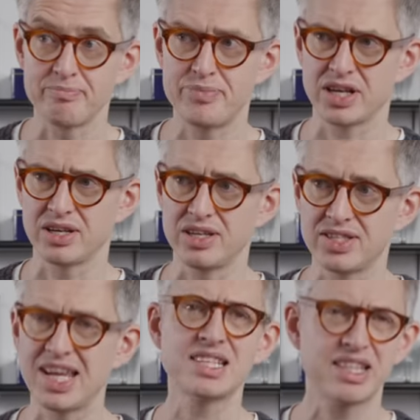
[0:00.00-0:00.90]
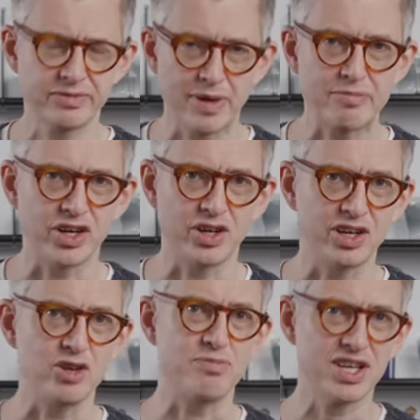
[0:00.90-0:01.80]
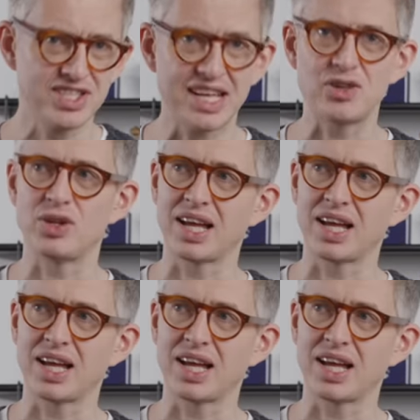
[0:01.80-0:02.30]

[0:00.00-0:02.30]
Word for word: because yes, they've spent money on a new burr set and all